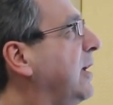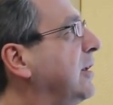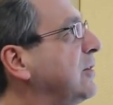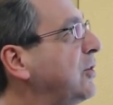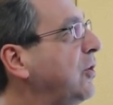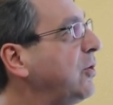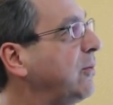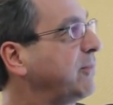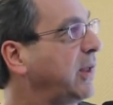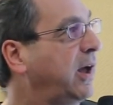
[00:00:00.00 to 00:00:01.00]
So
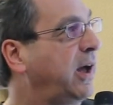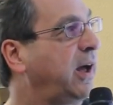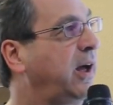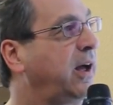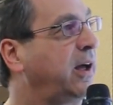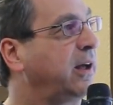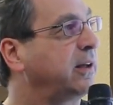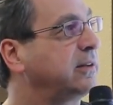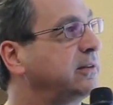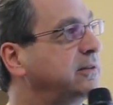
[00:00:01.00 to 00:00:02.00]

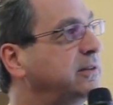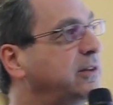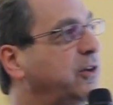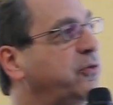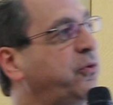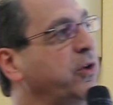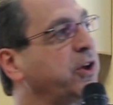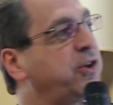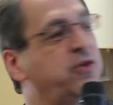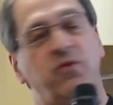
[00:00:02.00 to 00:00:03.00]
for the
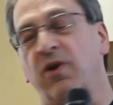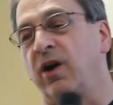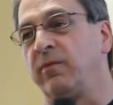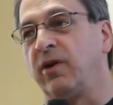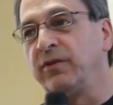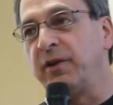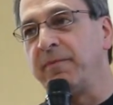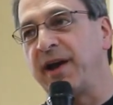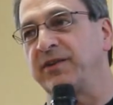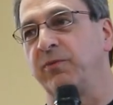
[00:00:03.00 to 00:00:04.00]
QROM on the
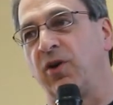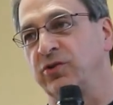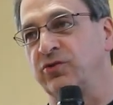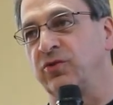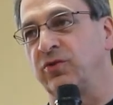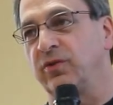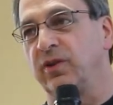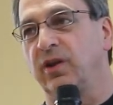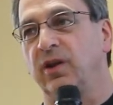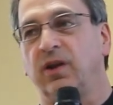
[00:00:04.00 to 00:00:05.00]
MAXX module,
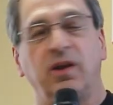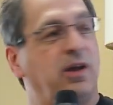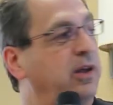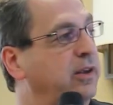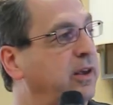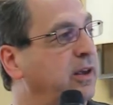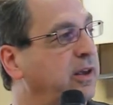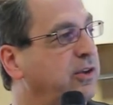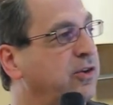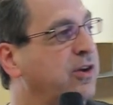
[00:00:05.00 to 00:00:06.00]

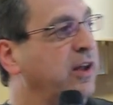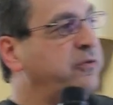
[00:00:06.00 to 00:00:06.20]
okay, you got